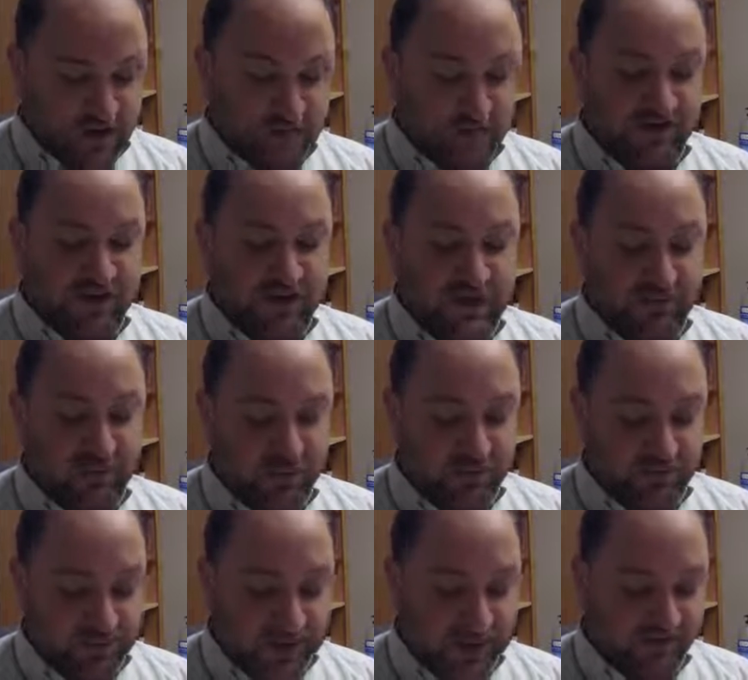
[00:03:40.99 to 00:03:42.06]
the Museum was
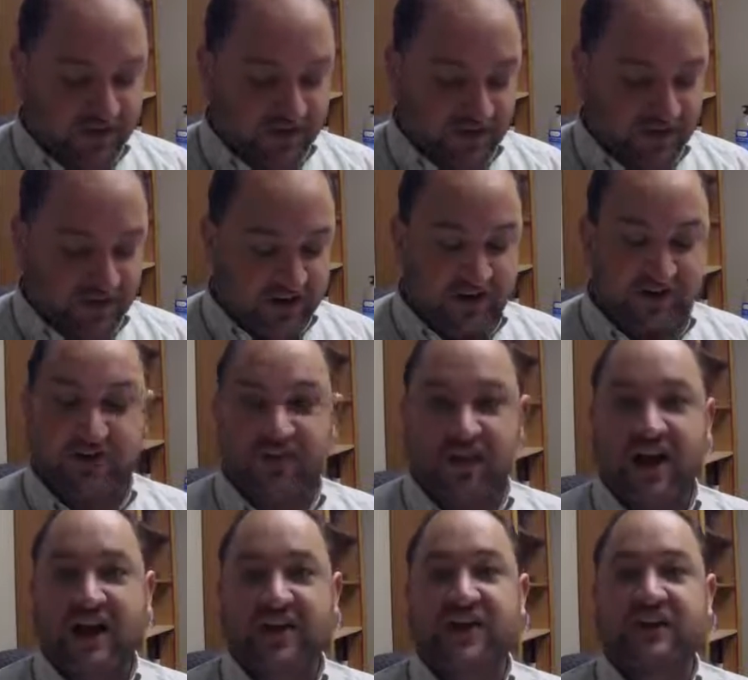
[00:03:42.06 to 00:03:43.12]
based on the
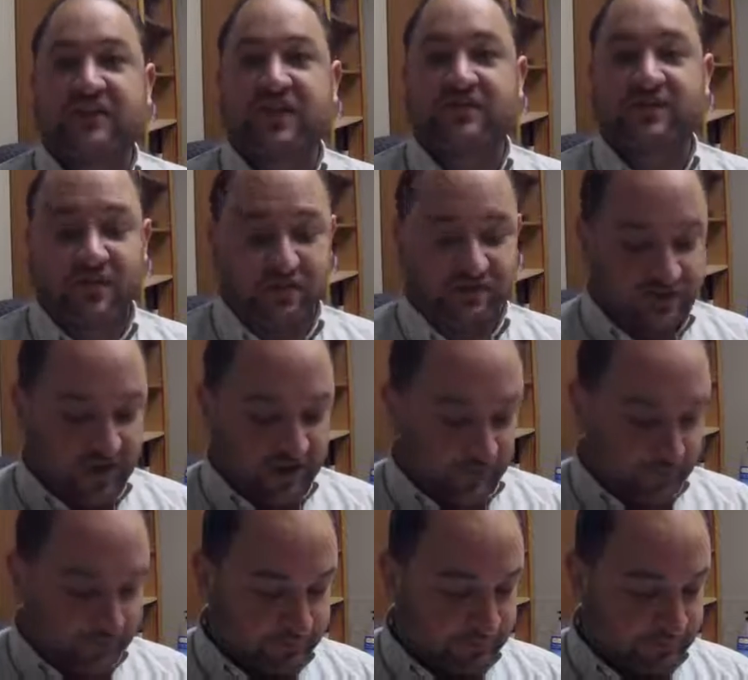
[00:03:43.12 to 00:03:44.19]
ideas of Aristotle.